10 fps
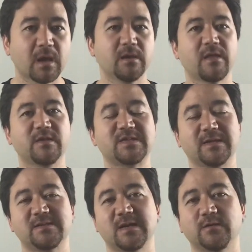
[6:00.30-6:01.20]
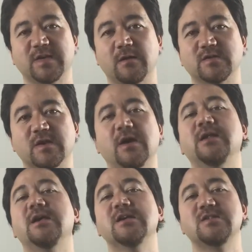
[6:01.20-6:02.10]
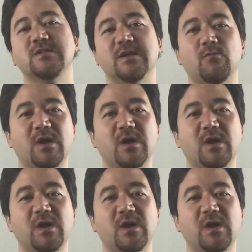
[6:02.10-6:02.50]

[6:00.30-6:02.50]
another telltale sign is that they're